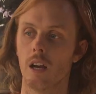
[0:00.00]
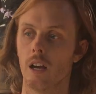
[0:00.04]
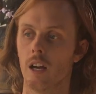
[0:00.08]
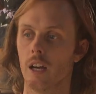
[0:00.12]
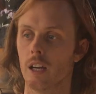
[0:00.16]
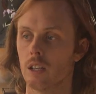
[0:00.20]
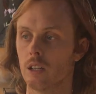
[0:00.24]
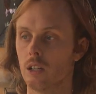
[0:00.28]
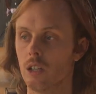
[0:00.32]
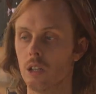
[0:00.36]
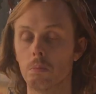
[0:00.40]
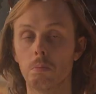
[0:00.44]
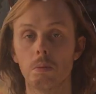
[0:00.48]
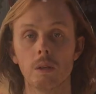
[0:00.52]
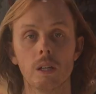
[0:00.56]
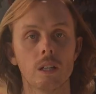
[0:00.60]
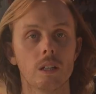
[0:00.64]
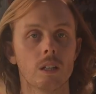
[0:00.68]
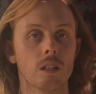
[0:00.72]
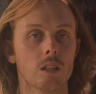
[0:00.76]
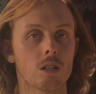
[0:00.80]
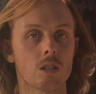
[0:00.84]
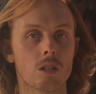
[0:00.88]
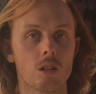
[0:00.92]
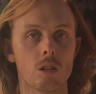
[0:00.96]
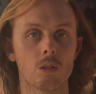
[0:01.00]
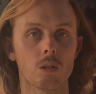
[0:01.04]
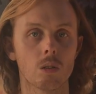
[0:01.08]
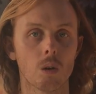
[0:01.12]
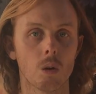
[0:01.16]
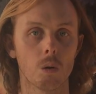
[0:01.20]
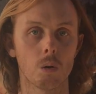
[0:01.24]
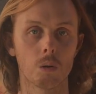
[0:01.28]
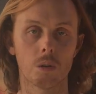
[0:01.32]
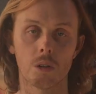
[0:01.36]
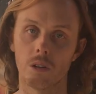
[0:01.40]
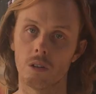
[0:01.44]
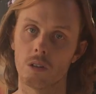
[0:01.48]
It could be that it's too
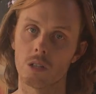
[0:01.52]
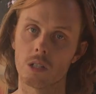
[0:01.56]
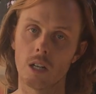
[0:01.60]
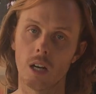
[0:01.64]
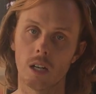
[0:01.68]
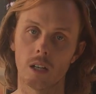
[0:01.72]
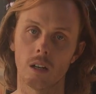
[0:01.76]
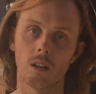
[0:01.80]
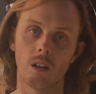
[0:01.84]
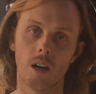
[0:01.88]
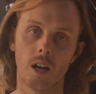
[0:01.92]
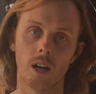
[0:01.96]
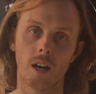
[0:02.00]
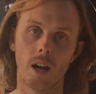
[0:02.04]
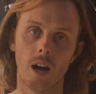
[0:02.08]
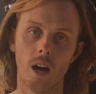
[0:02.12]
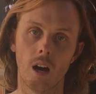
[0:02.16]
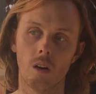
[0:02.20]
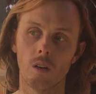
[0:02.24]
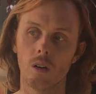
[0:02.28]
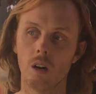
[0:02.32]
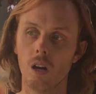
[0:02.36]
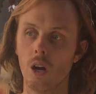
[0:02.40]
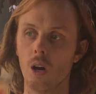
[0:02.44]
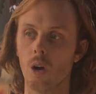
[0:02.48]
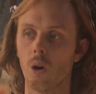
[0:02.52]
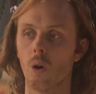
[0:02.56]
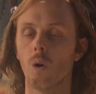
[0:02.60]
cold and there's not a lot out,